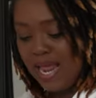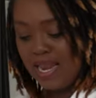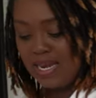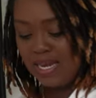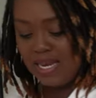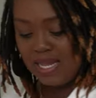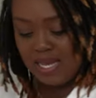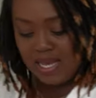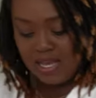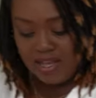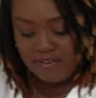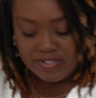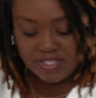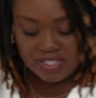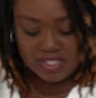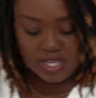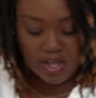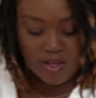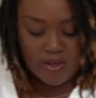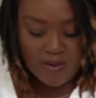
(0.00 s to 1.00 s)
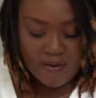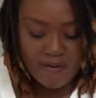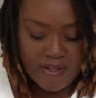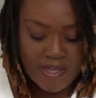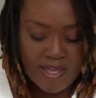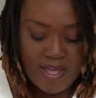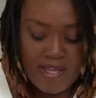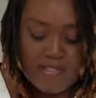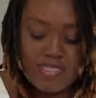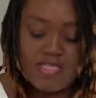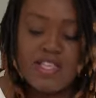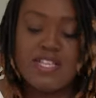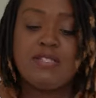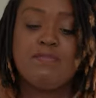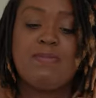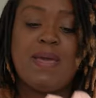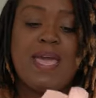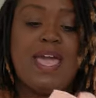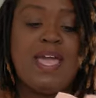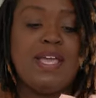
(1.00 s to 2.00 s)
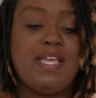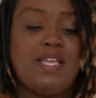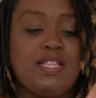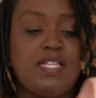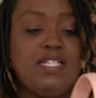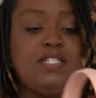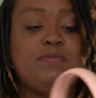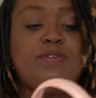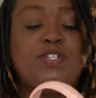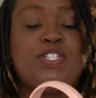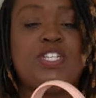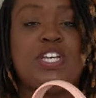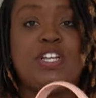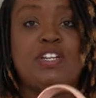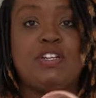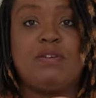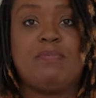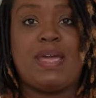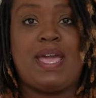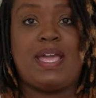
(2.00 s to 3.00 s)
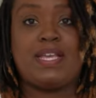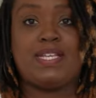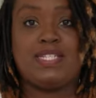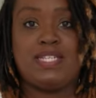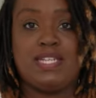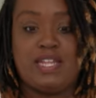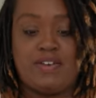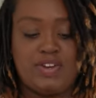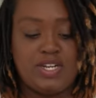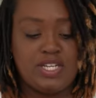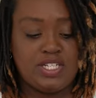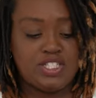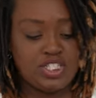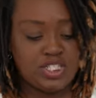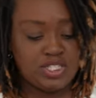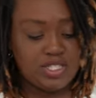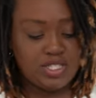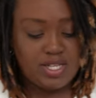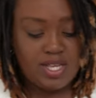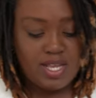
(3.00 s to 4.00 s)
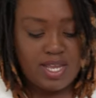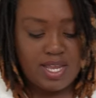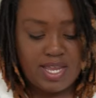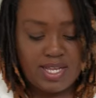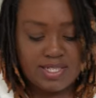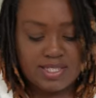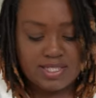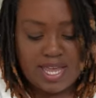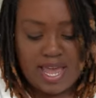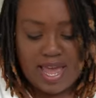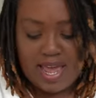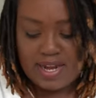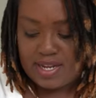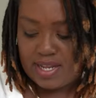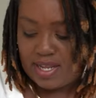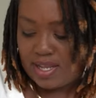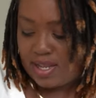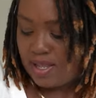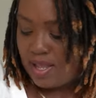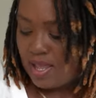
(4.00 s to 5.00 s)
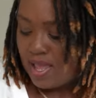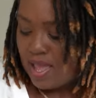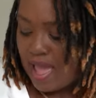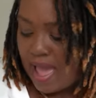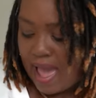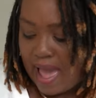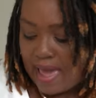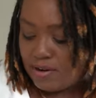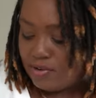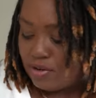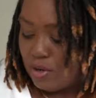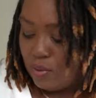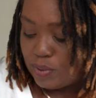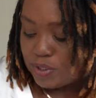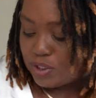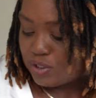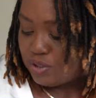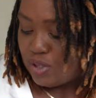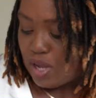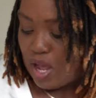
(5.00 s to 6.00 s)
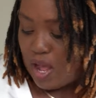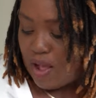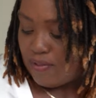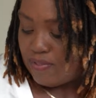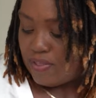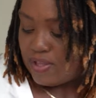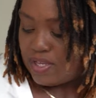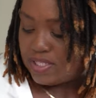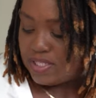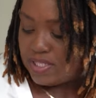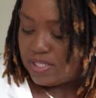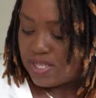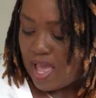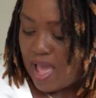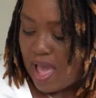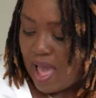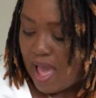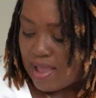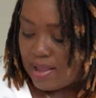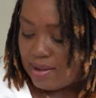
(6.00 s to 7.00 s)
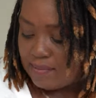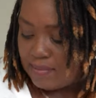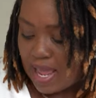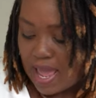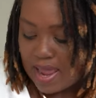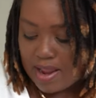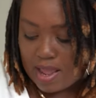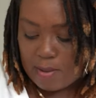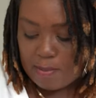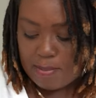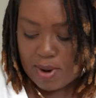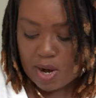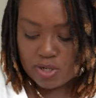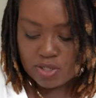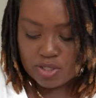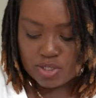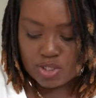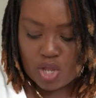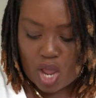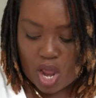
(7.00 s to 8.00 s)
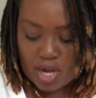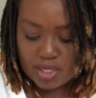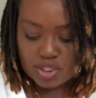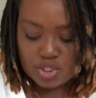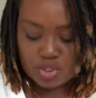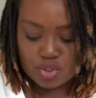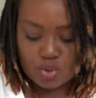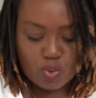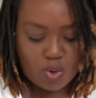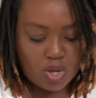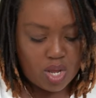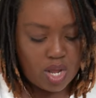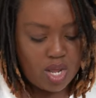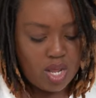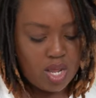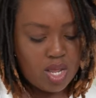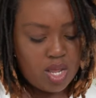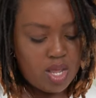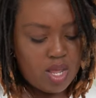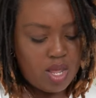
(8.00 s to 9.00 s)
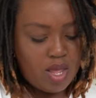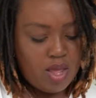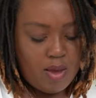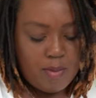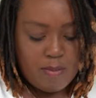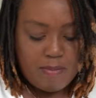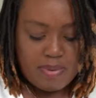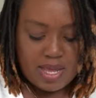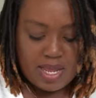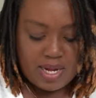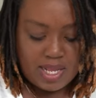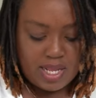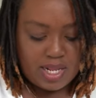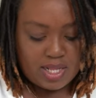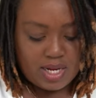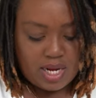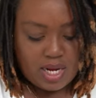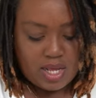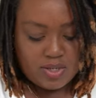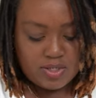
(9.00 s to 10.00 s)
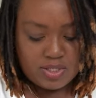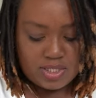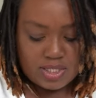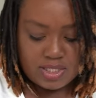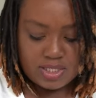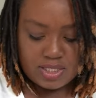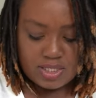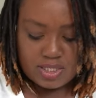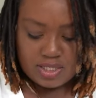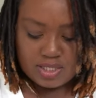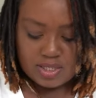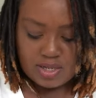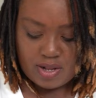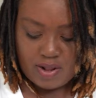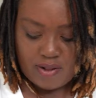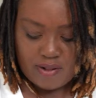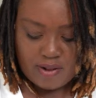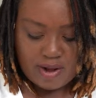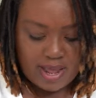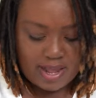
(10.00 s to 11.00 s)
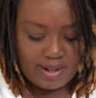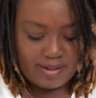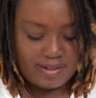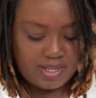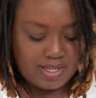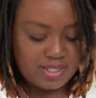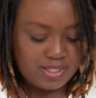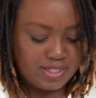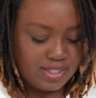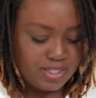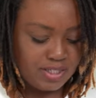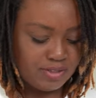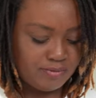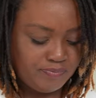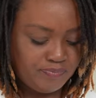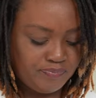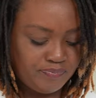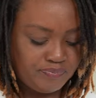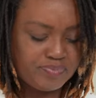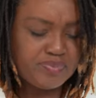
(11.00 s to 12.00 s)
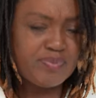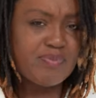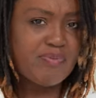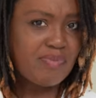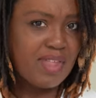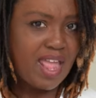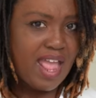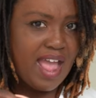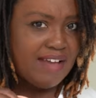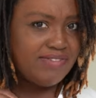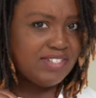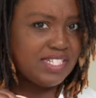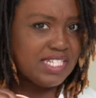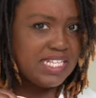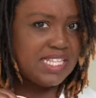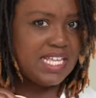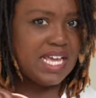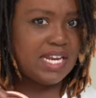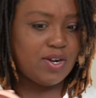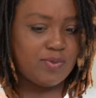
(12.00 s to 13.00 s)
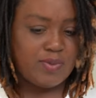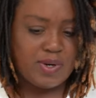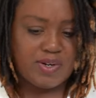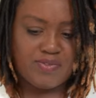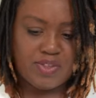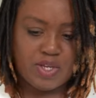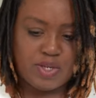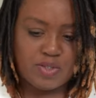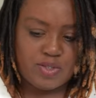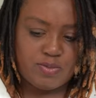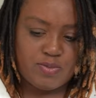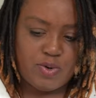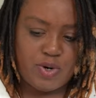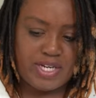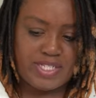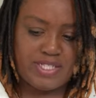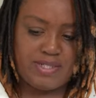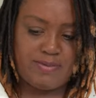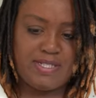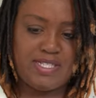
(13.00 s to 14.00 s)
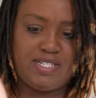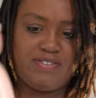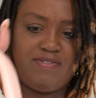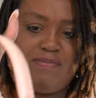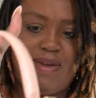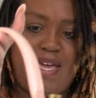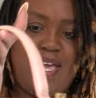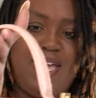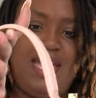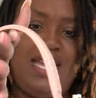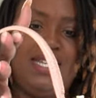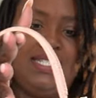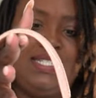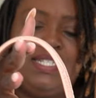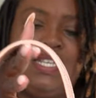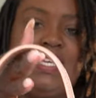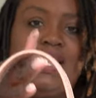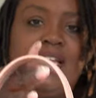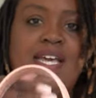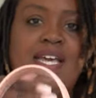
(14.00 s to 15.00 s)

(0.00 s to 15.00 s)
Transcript: I love, so this bag, this particular bag is 11 inches. It's got a, I don't know what you call this. I am not a purse connoisseur, but it closes like this. I've seen that on one of those more expensive bags.